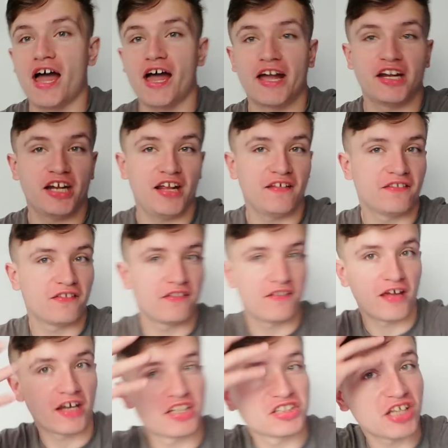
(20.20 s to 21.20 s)
I need to
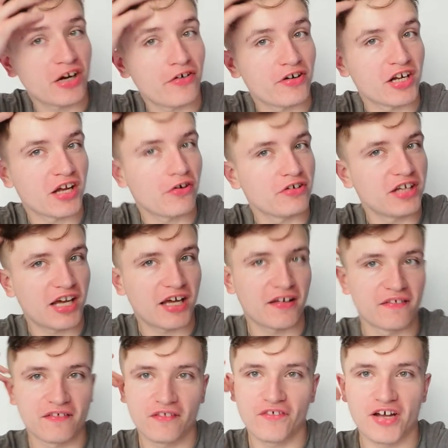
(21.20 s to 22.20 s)
take a shower now.
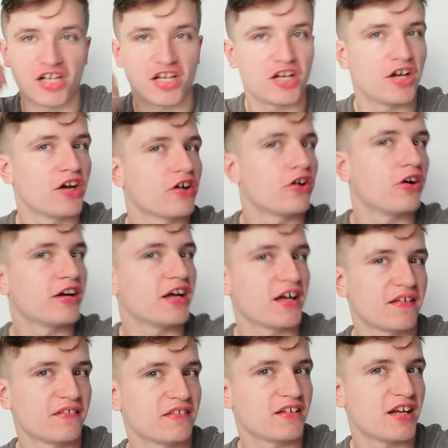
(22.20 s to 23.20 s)
Yes, I've had a haircut
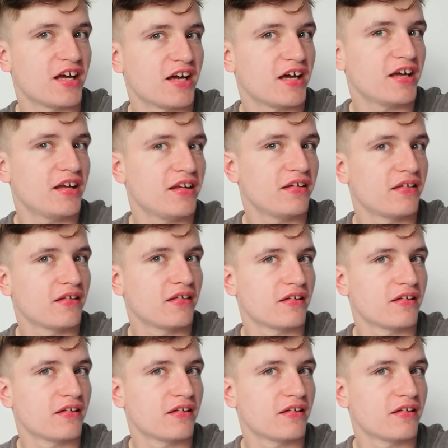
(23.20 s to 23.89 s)
yesterday.